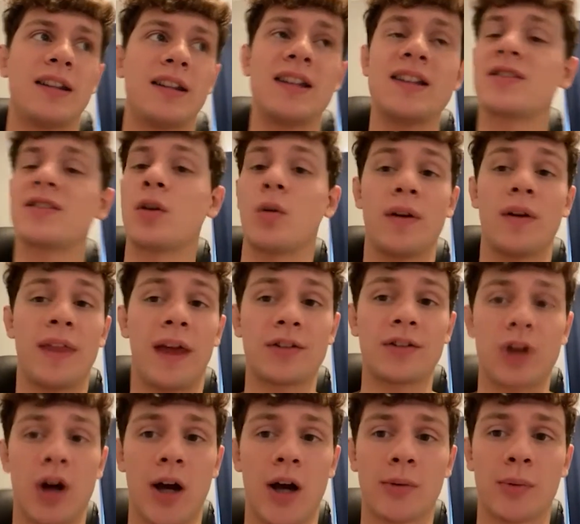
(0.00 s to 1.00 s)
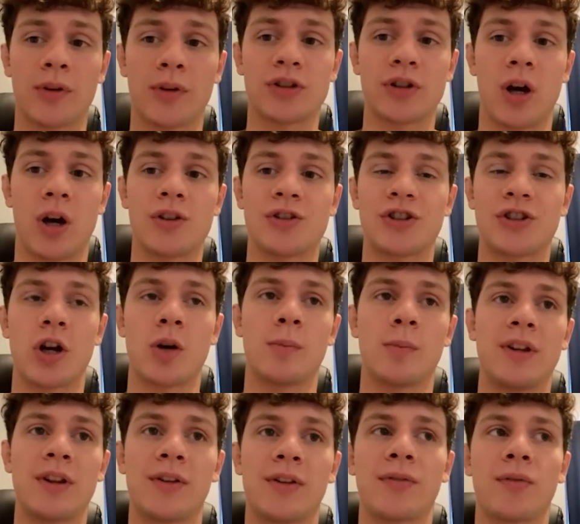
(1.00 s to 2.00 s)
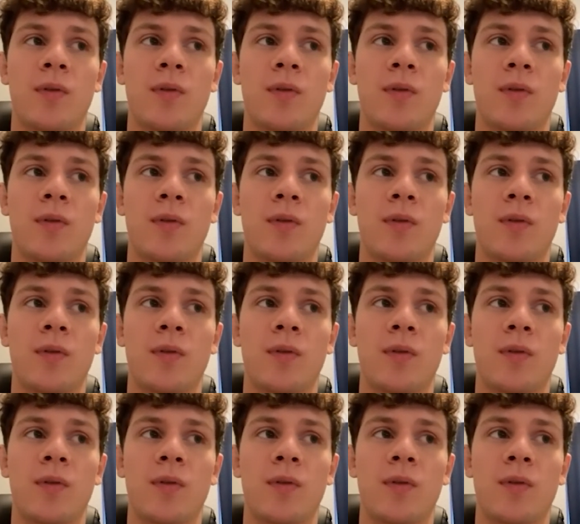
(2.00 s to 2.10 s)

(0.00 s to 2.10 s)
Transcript: he's the one that talks with Sean Shelby as